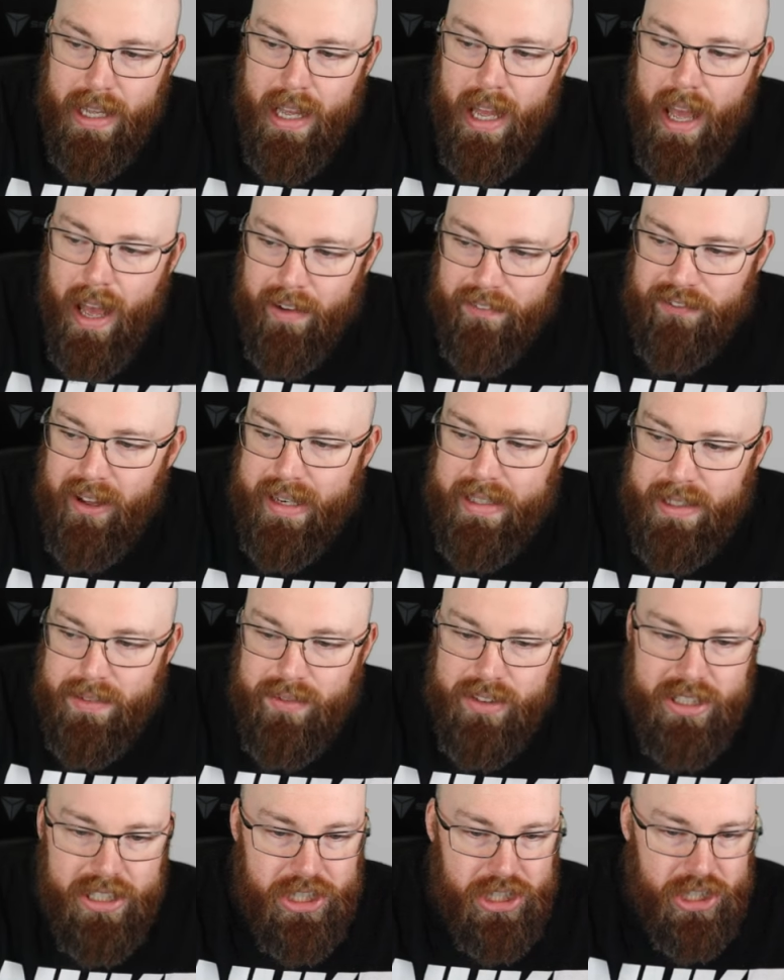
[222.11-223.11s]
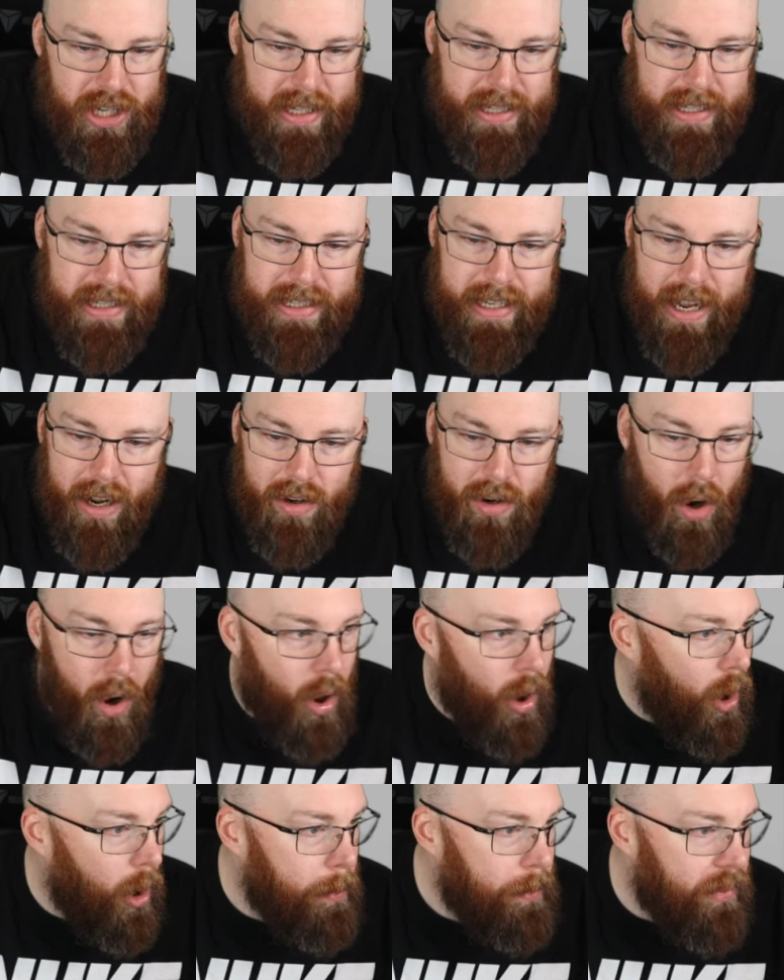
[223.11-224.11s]
effectively shutting down
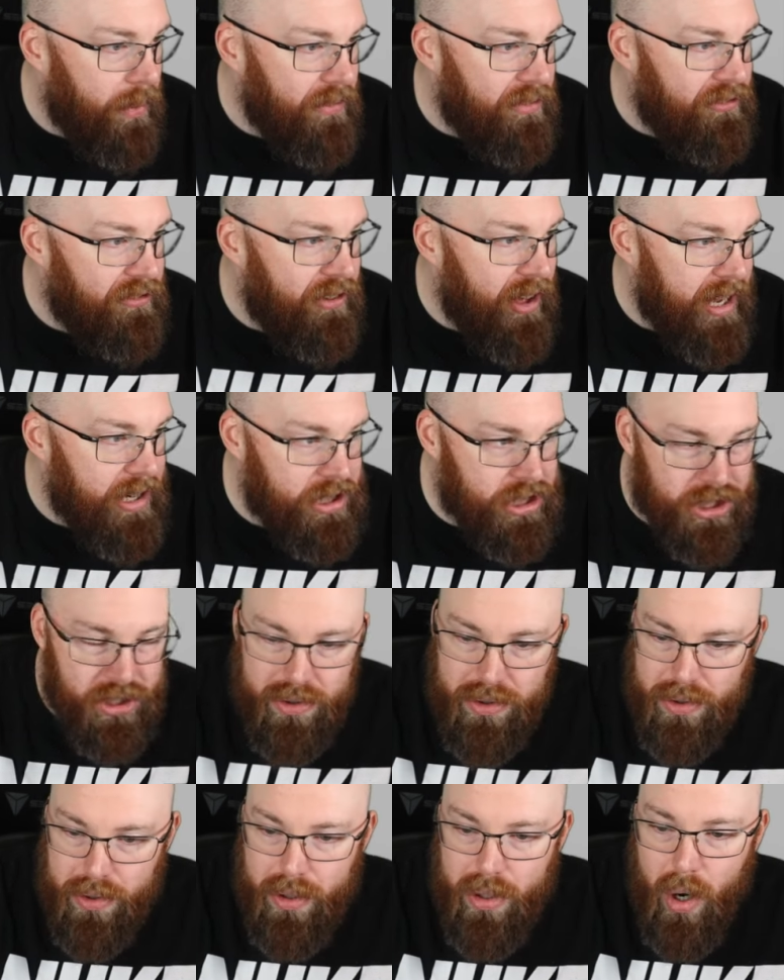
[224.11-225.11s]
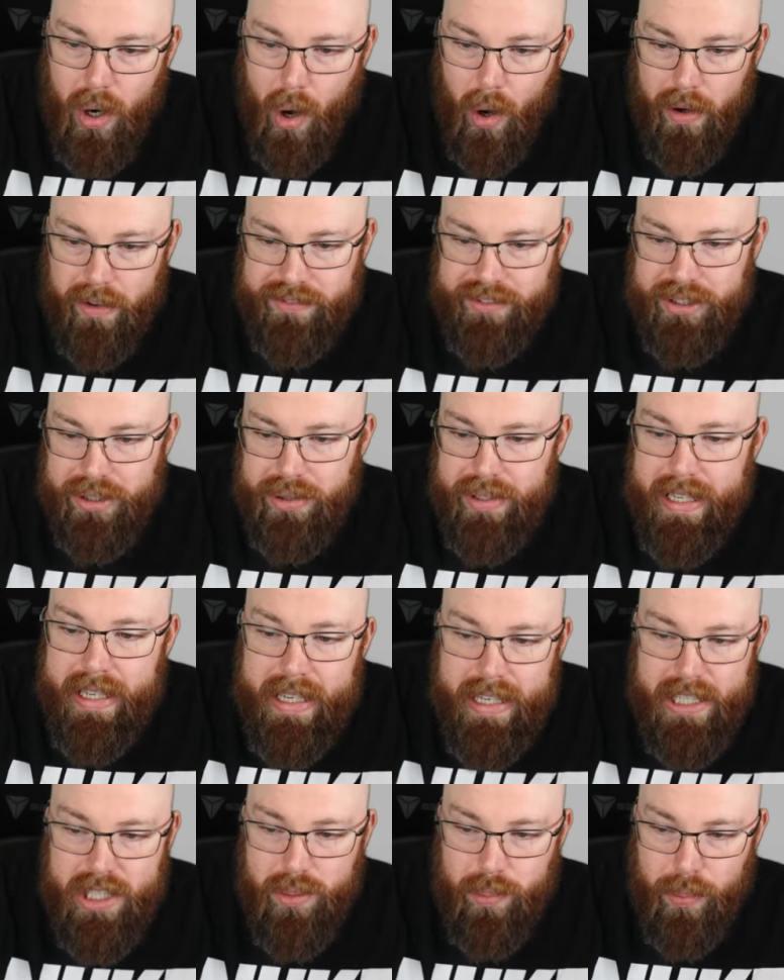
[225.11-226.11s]
all professional Call of Duty
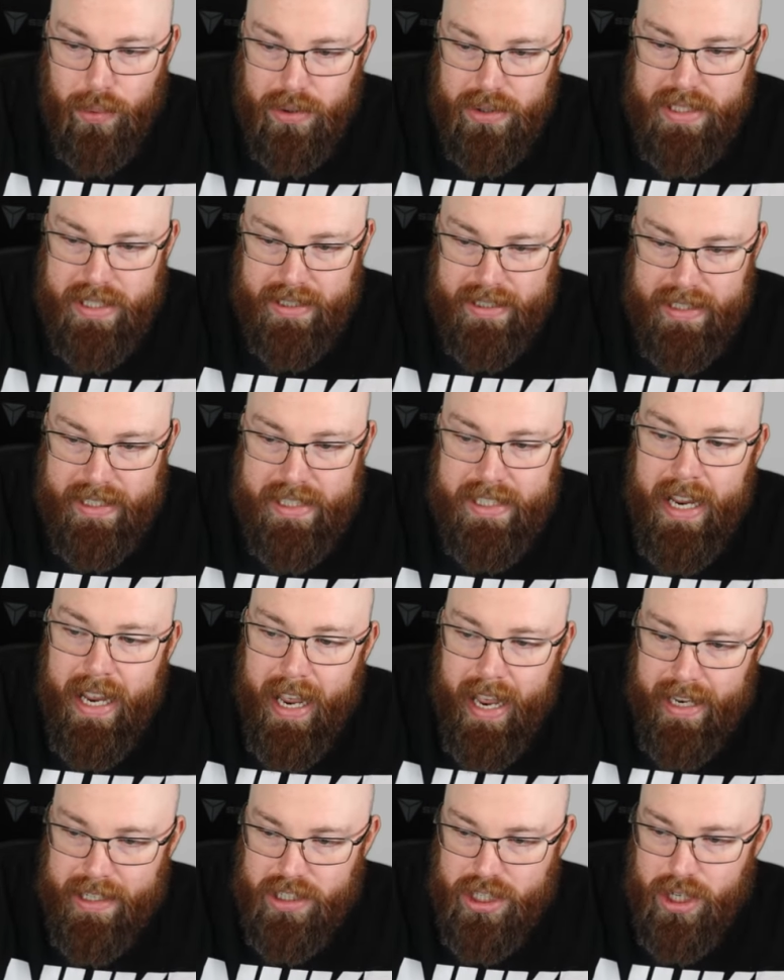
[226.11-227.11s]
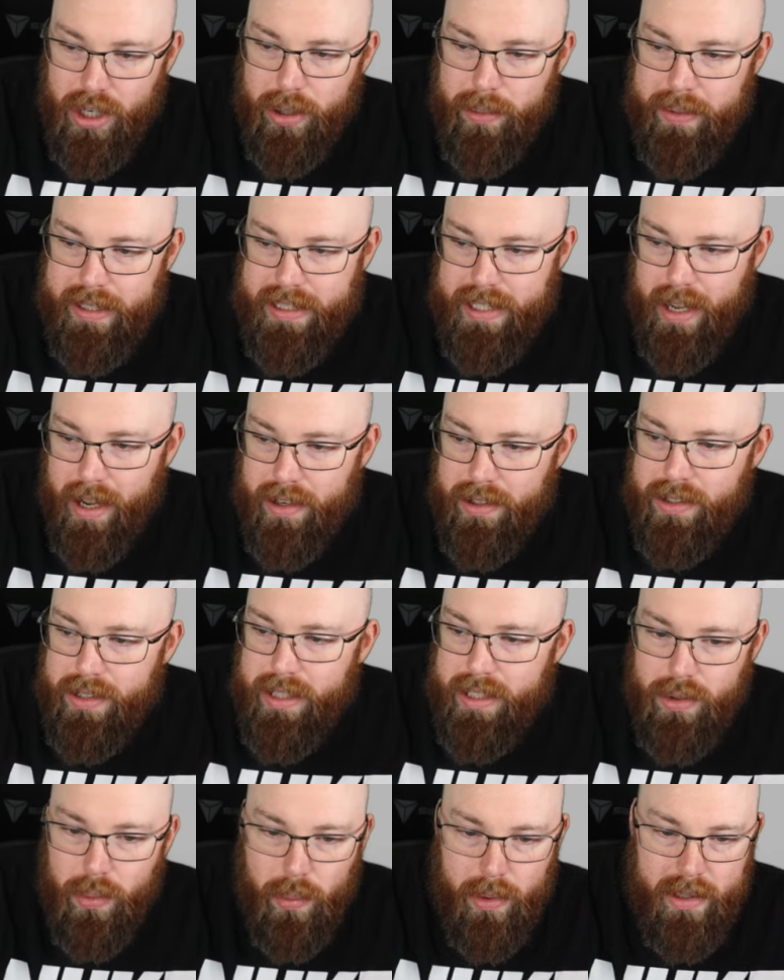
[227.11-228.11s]
esports leagues and tournaments other than
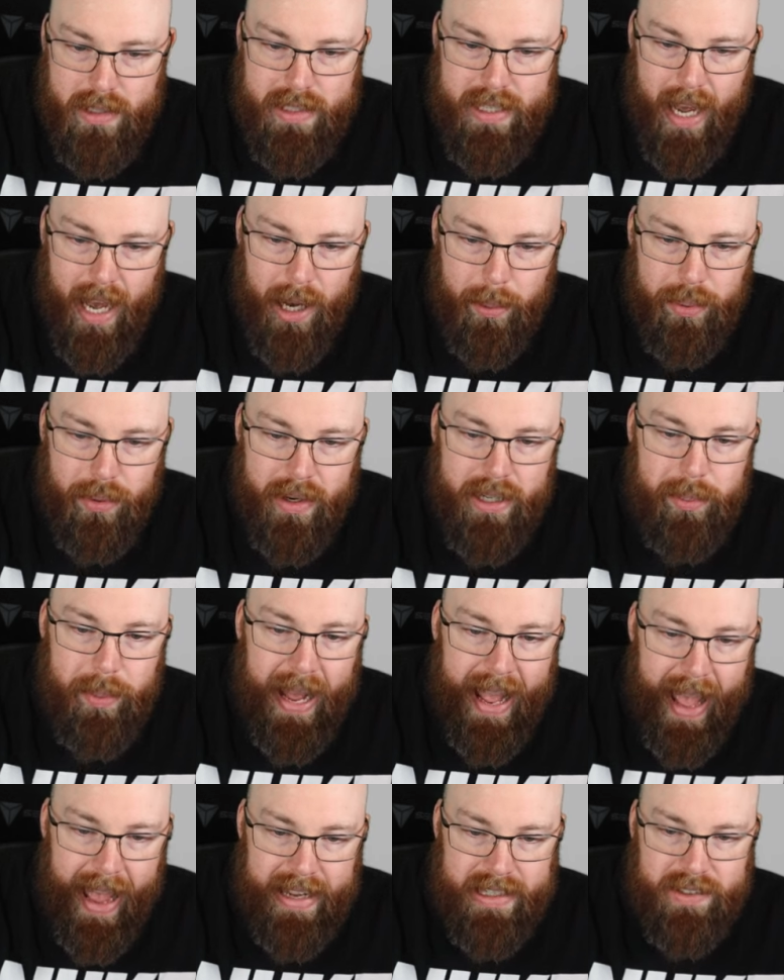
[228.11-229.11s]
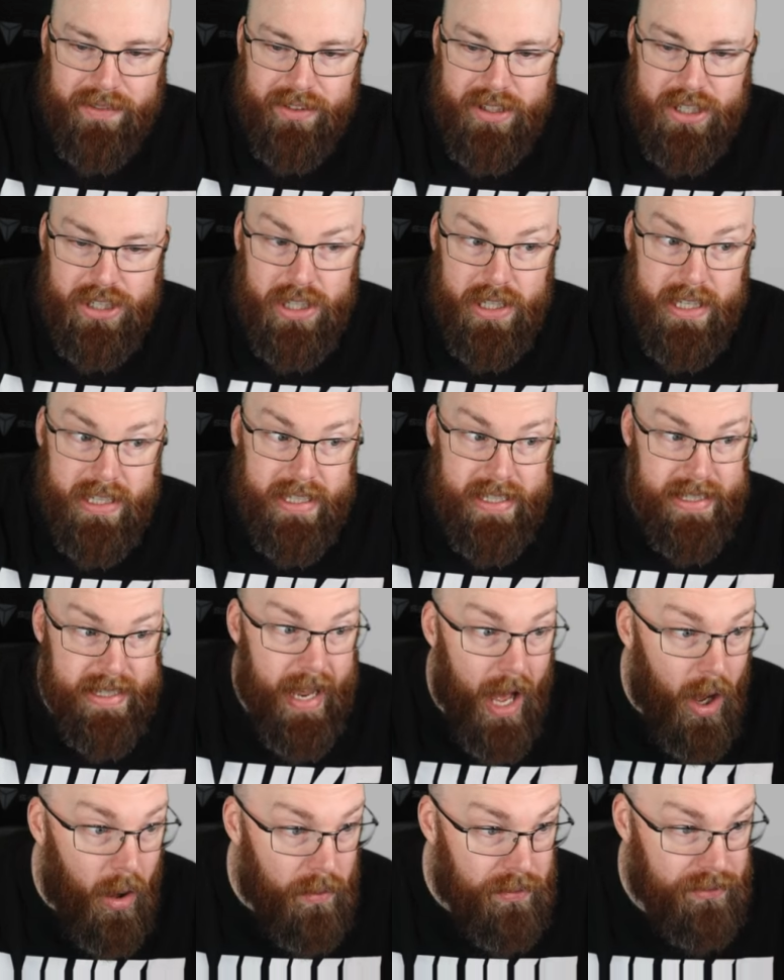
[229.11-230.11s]
the ones operated by Activision
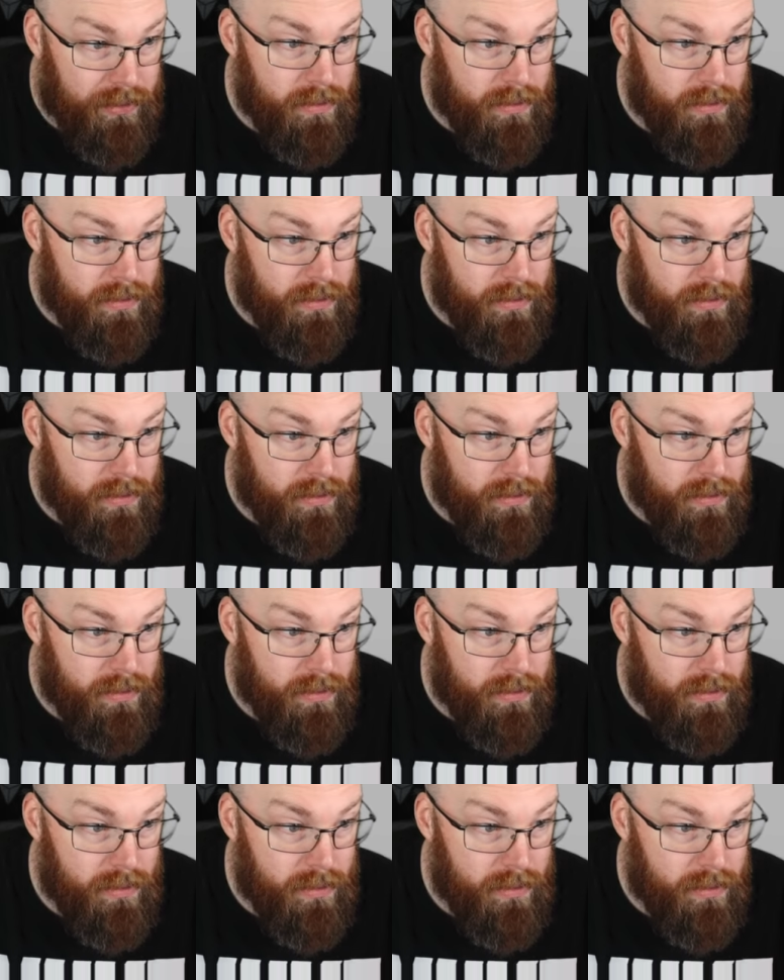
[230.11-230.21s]
itself.